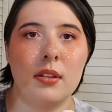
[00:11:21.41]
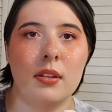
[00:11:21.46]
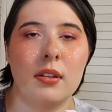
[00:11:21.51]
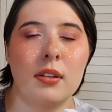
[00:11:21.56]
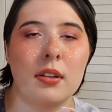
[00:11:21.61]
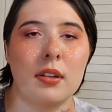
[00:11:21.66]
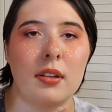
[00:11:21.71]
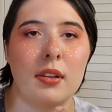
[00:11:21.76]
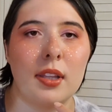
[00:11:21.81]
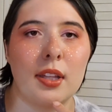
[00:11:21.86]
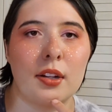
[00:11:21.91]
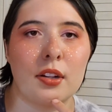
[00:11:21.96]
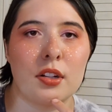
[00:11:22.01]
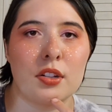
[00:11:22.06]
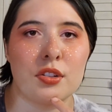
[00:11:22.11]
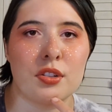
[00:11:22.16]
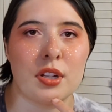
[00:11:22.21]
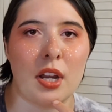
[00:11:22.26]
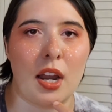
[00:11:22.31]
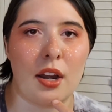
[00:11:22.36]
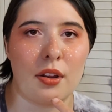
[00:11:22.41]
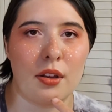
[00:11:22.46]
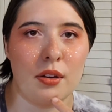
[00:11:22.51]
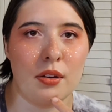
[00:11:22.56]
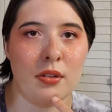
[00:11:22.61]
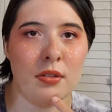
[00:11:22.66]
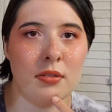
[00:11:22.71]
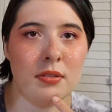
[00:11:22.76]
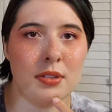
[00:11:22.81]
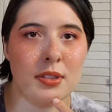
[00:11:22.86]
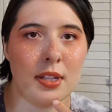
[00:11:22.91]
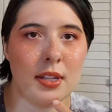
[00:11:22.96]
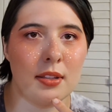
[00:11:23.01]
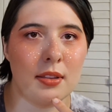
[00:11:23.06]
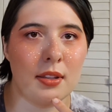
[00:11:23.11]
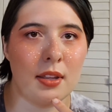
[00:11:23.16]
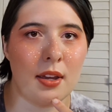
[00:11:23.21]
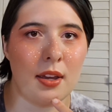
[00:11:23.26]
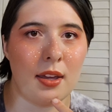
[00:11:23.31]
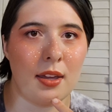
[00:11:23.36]
glitter shadows, and
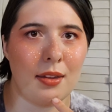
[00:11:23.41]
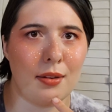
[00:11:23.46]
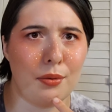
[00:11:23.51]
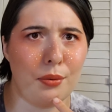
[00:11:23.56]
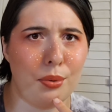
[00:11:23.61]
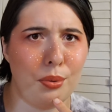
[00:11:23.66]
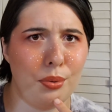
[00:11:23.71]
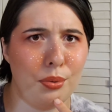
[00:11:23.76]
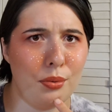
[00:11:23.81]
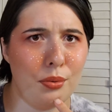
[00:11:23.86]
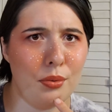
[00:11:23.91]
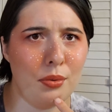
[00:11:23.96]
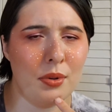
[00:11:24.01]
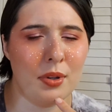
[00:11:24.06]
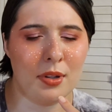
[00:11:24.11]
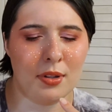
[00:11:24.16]
like, whew,